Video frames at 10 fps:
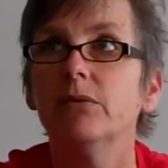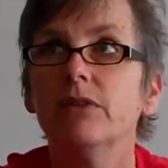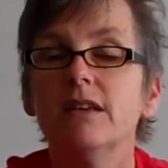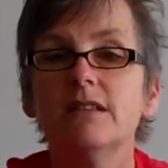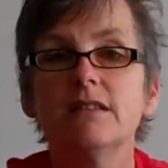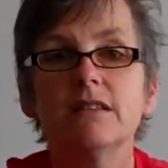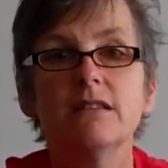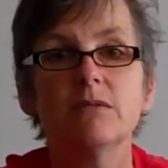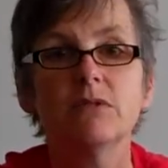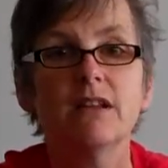these
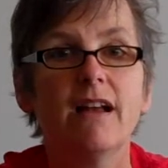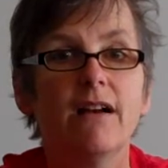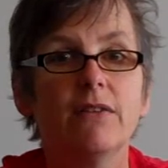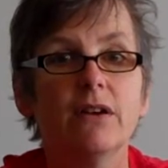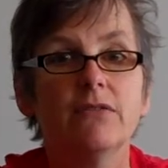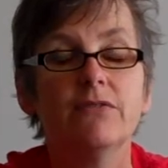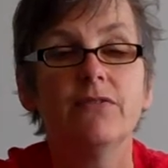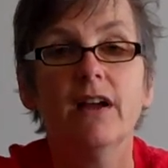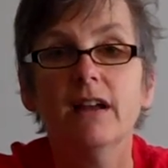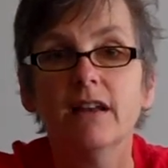systems and how they're
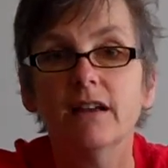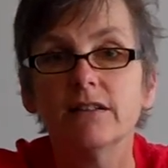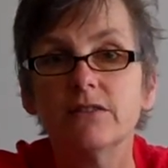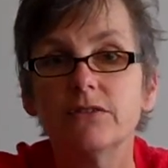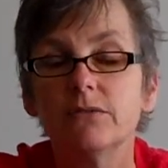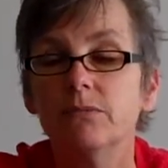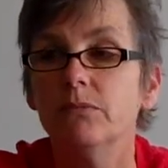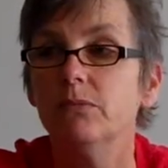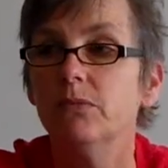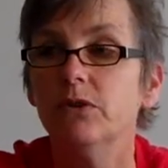financed,
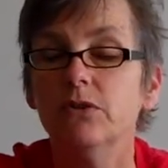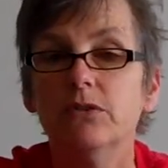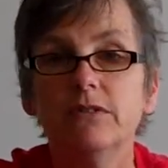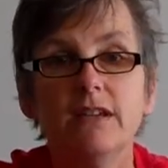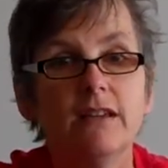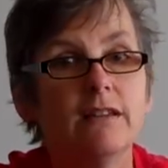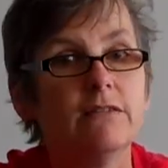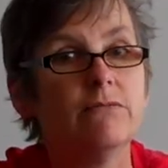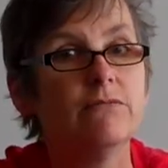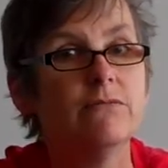you'll
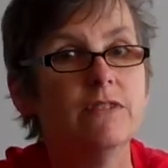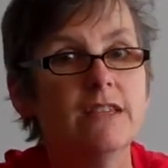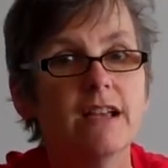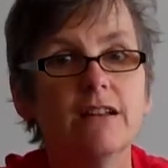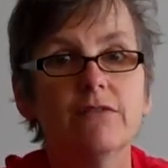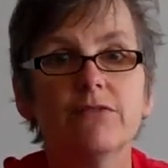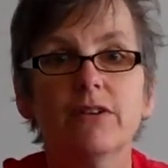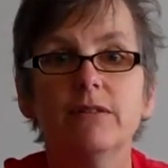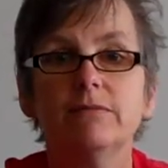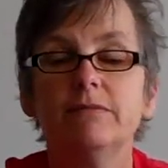need data
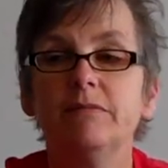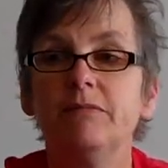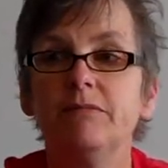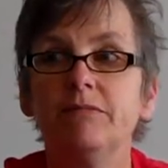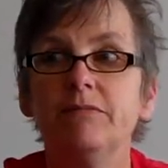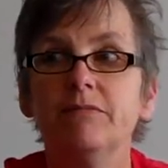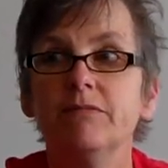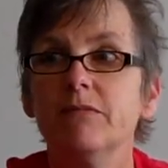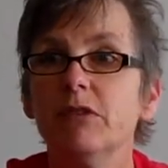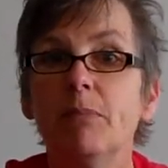from
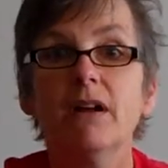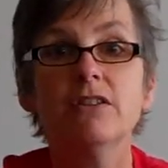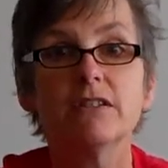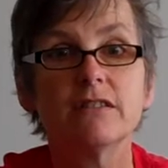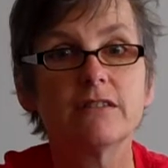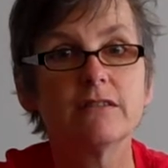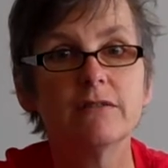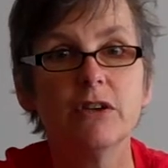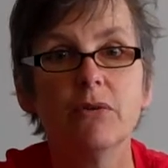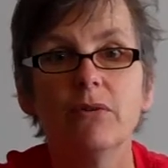budgets,
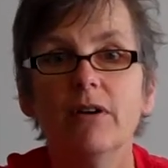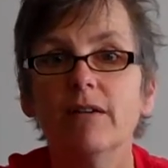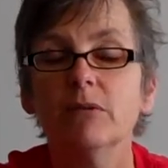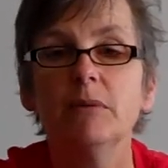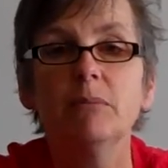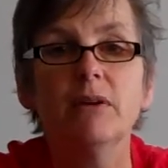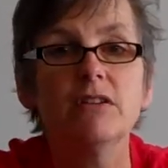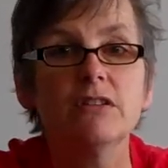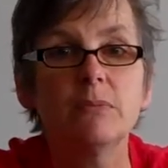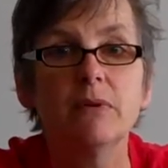government
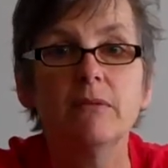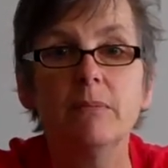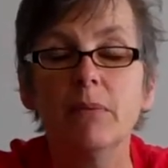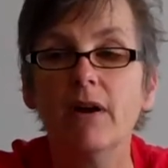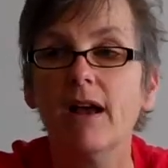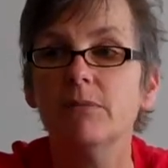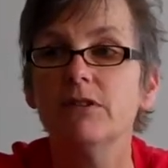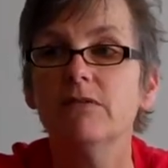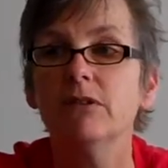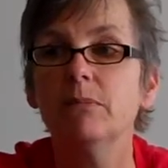budgets, but
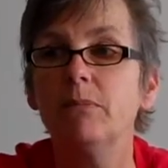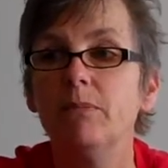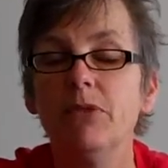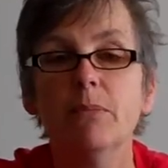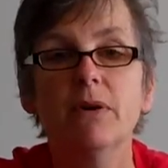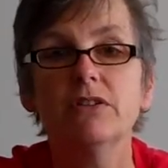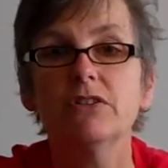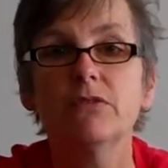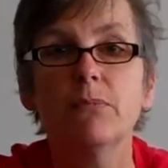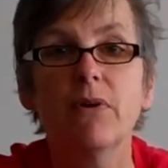perhaps even the
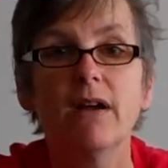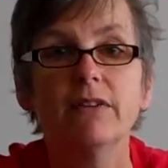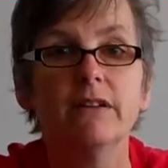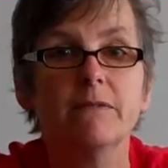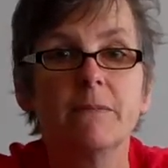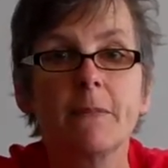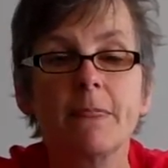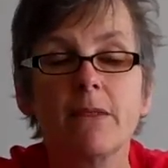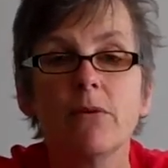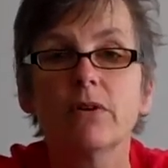budgets of private
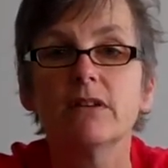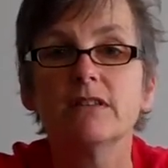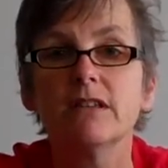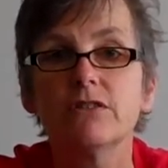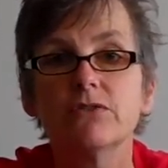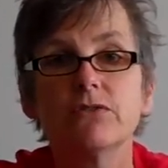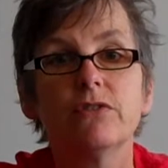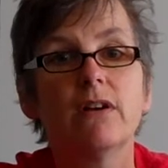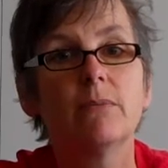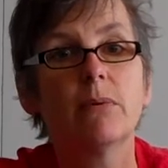organizations or
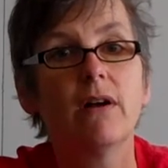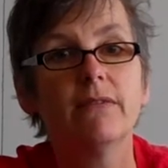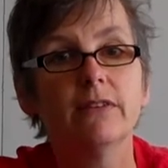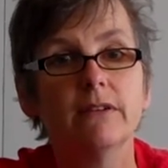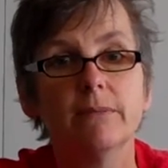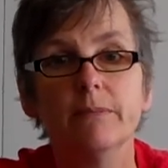nonprofit,